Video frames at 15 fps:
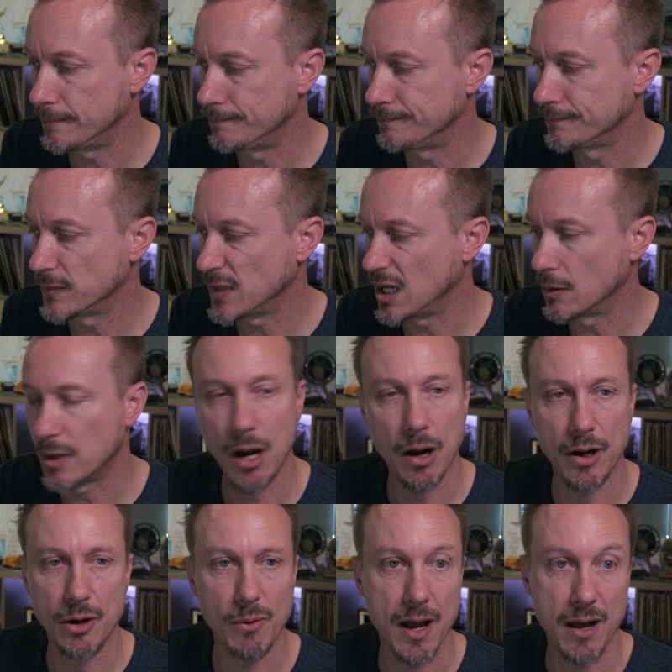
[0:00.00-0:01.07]
you know, carry
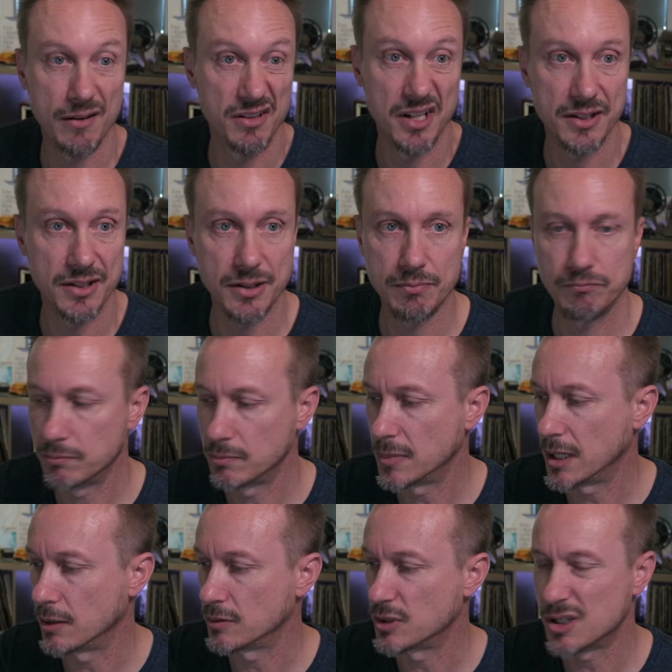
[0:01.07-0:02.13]
it around, and it's, you
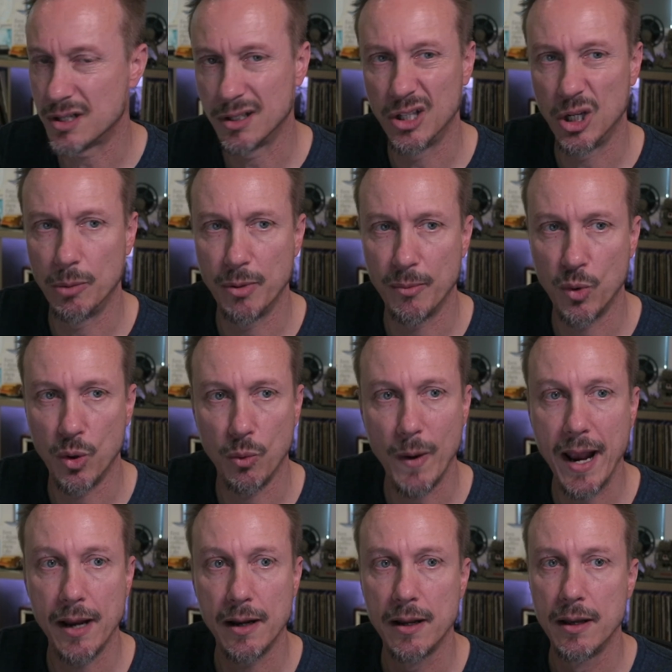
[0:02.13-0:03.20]
know, just a little bit more
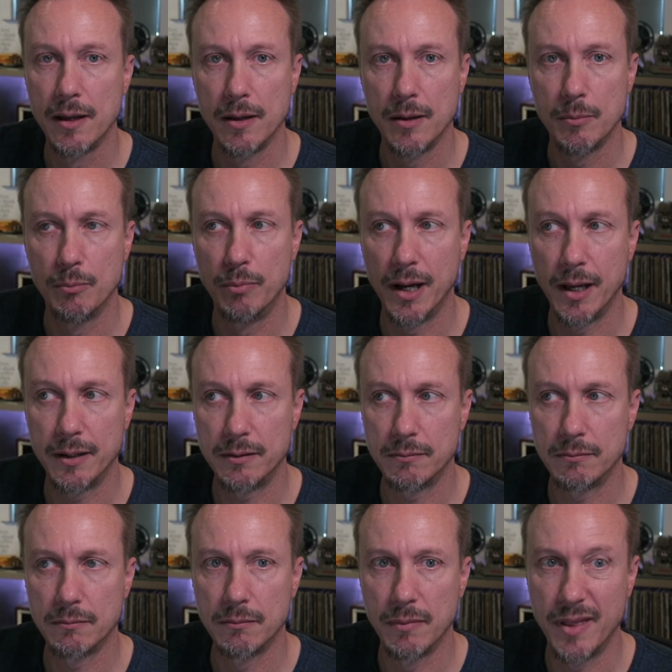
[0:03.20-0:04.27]
weight, but
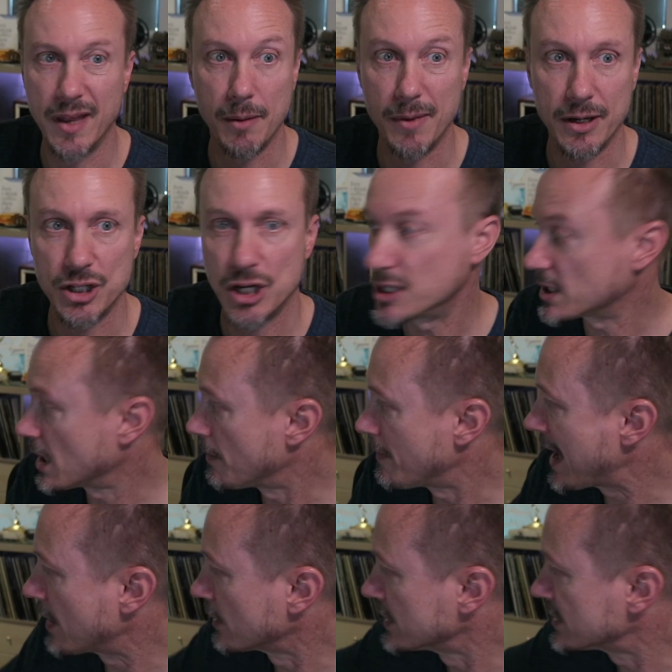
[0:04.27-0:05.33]
then I'm not changing out
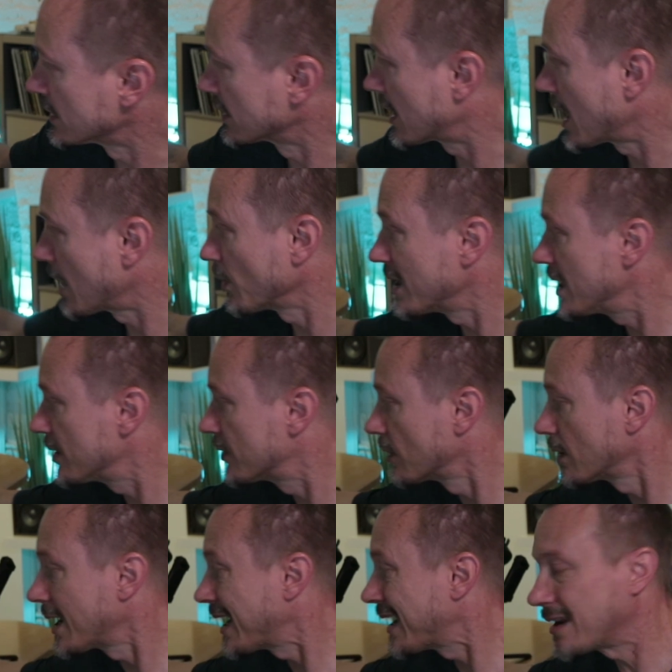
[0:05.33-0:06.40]
batteries on the camera either,
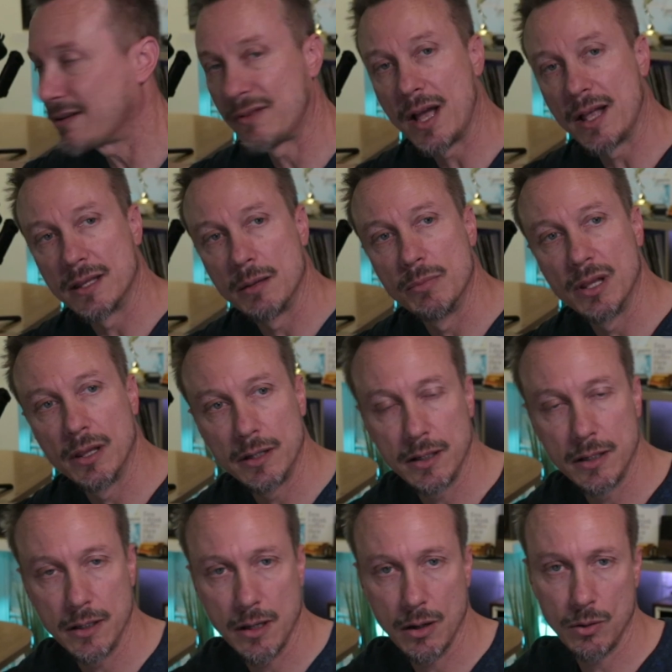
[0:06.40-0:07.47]
and I've got the ability
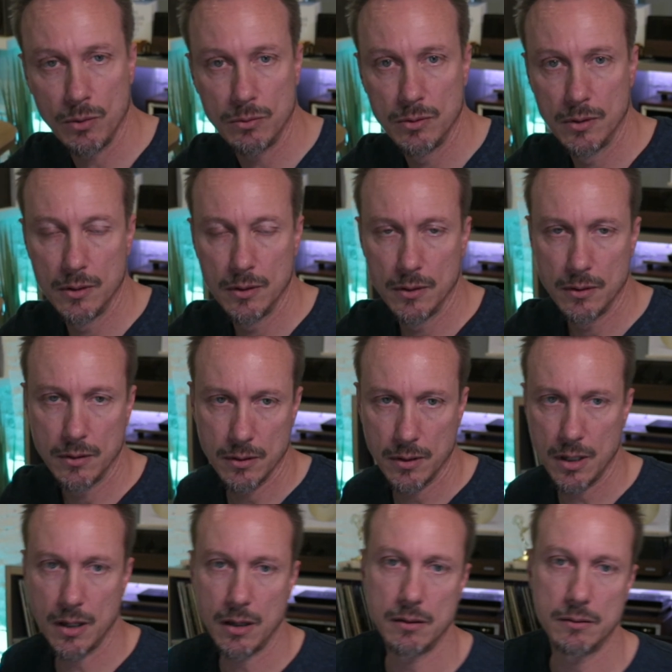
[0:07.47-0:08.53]
to go
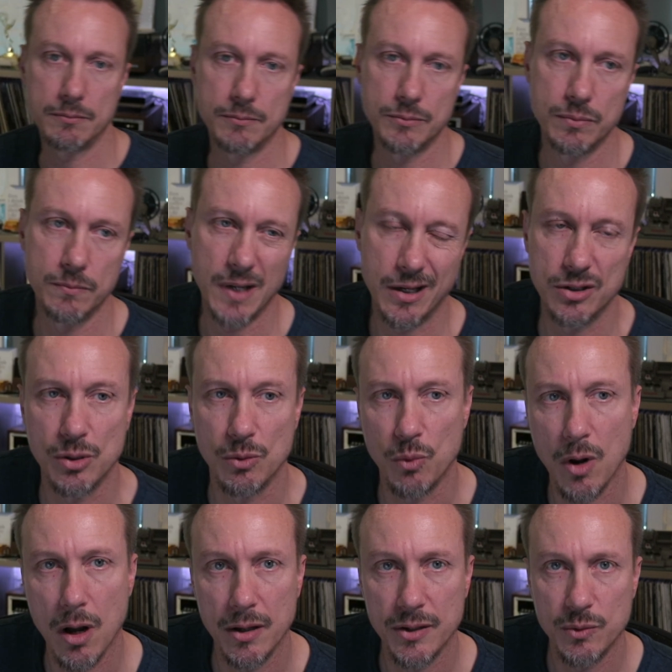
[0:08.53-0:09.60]
I can shoot
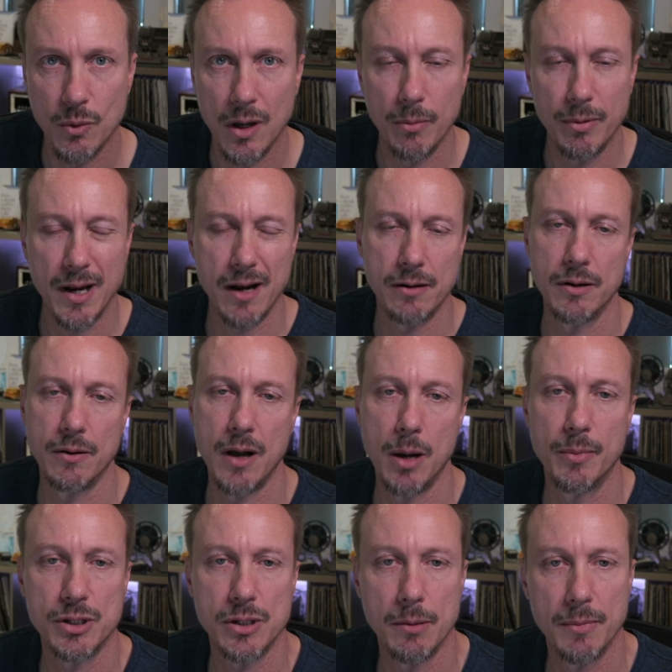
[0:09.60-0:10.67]
RAW as well, but I don't know how
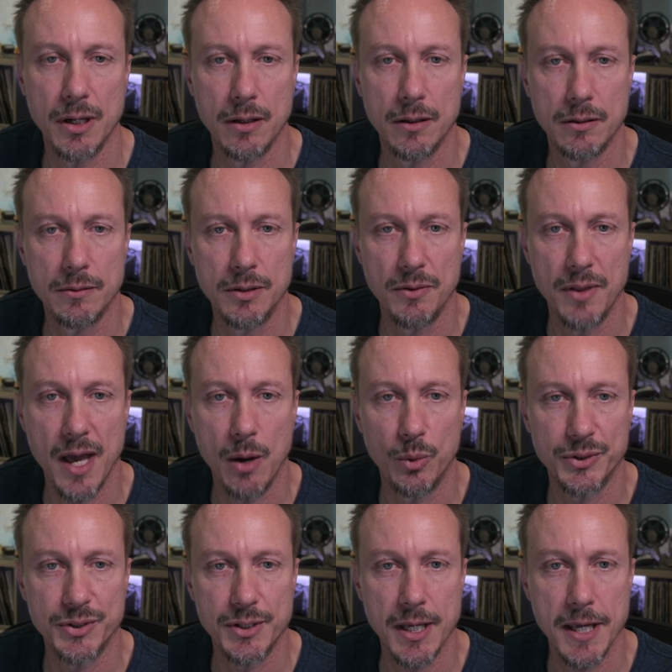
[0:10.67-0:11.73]
much I'm gonna do that. We'll see.